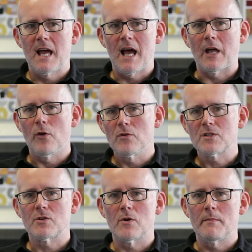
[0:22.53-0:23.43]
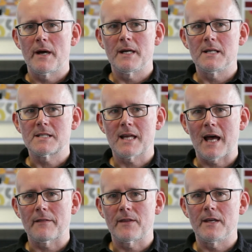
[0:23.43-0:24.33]
and also amazed
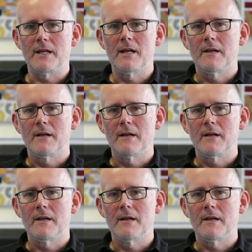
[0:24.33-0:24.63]
at the